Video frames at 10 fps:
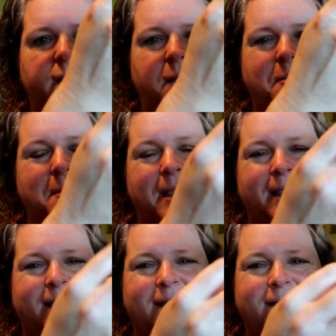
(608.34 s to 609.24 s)
top of my
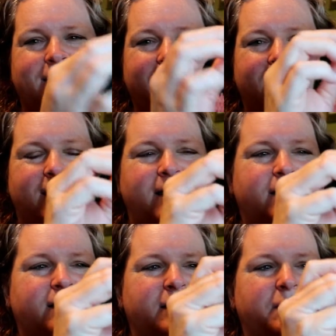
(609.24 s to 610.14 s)
head
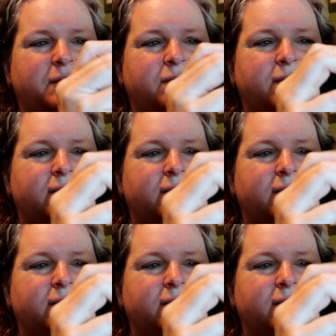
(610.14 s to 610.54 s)
and just